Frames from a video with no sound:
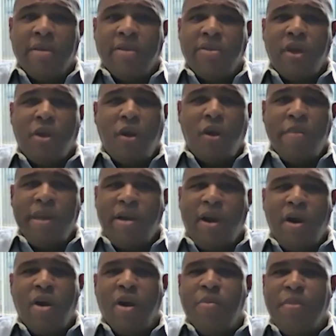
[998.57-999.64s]
So, I mean,
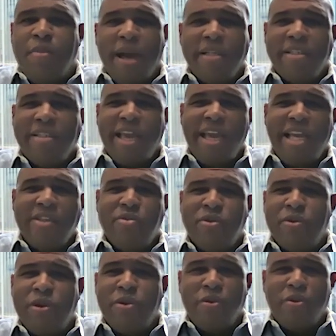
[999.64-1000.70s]
on our best days
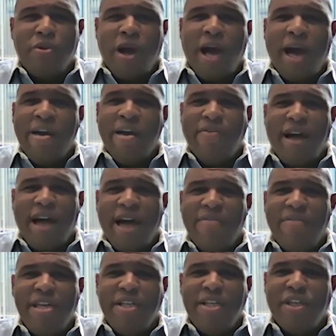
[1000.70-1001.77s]
when we were high
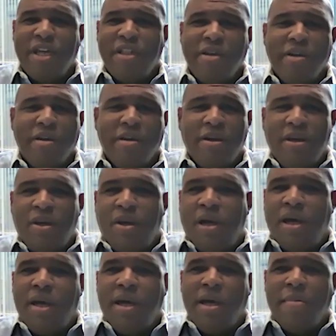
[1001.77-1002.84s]
fiving each other,
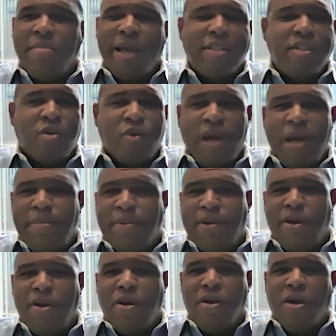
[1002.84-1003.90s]
um, that's great. But
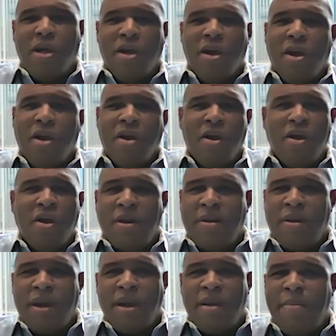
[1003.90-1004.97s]
on a, on, our, on
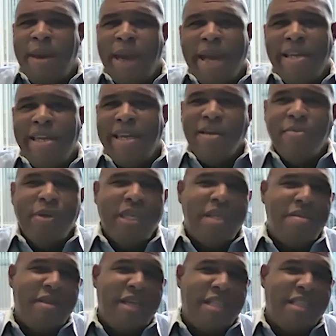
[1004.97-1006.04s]
a, on, a, bad day, we
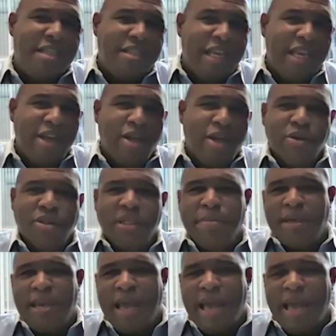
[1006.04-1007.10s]
didn't get the deal or
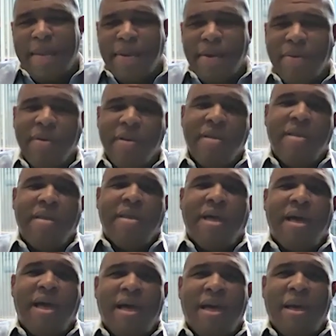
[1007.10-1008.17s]
something happened.
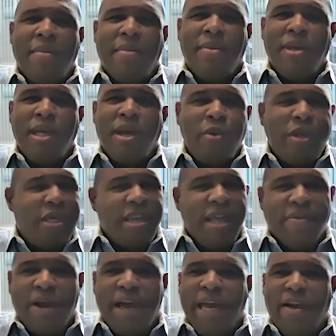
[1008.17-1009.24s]
Um, you know, we can
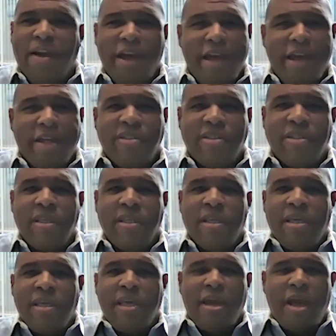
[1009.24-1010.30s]
never hang our heads.
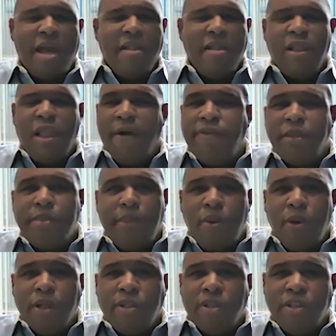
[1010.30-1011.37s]
You know, I love
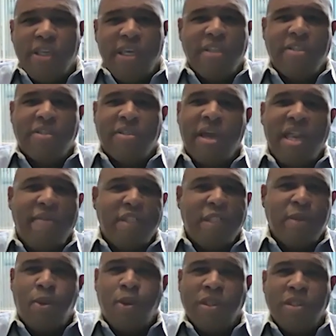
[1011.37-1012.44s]
sports. It's kind of a
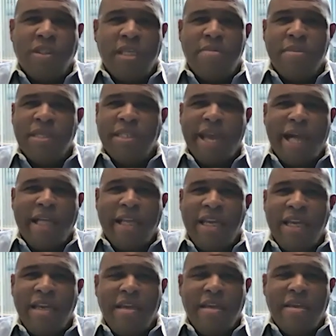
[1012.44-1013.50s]
sports team
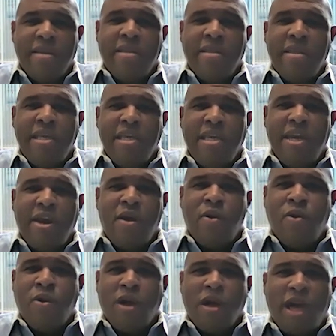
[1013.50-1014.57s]
mentality. You
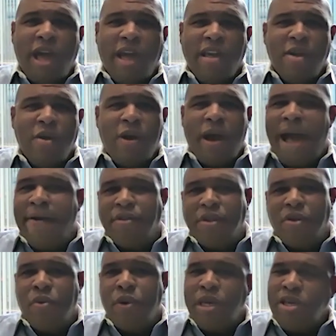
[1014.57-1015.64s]
know, you know, after
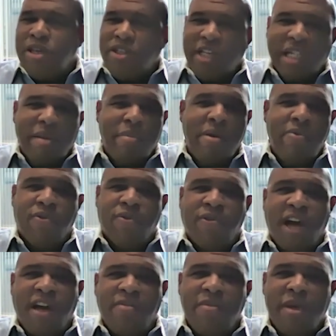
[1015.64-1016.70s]
the win, you celebrate for
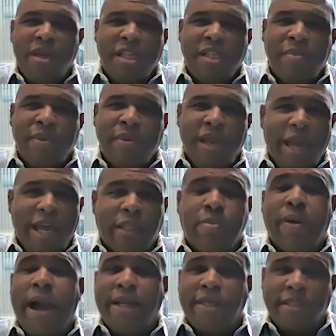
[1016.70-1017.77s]
five minutes, but hey, it's
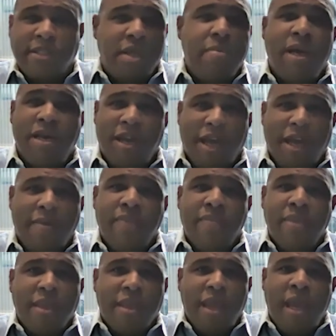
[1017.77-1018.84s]
practice on Monday
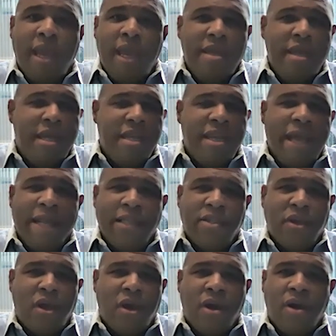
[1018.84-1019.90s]
and and
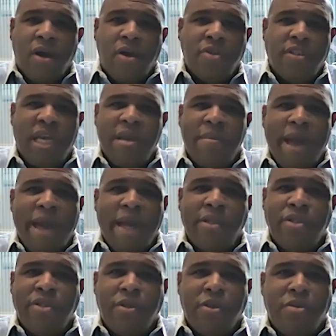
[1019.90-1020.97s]
that's our our same
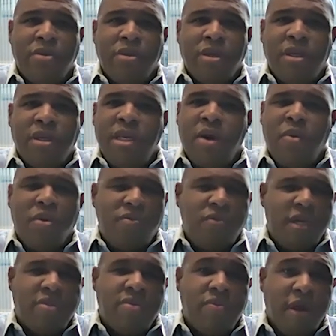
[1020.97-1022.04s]
attitude. You know,
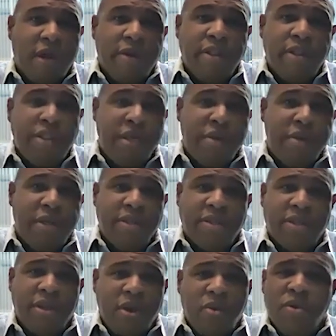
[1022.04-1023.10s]
we're, it's a very
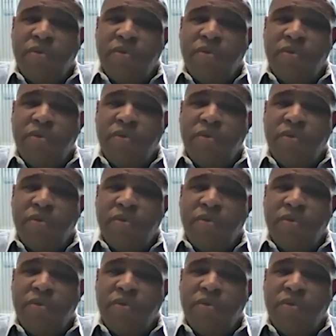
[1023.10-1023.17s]
serious.